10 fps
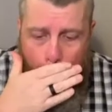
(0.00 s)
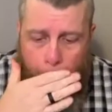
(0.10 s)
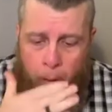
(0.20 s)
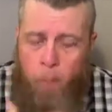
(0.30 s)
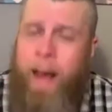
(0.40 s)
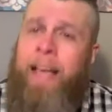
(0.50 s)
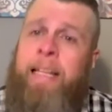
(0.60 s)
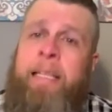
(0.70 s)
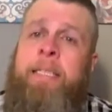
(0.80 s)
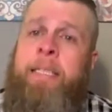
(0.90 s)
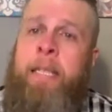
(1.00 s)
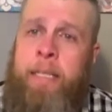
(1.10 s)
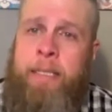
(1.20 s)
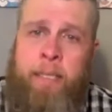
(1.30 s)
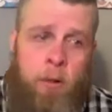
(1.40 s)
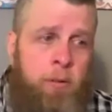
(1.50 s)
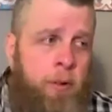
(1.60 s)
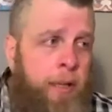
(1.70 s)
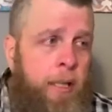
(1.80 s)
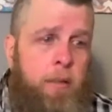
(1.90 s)
Go back and listen to this over
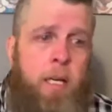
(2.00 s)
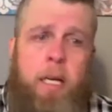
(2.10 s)
again.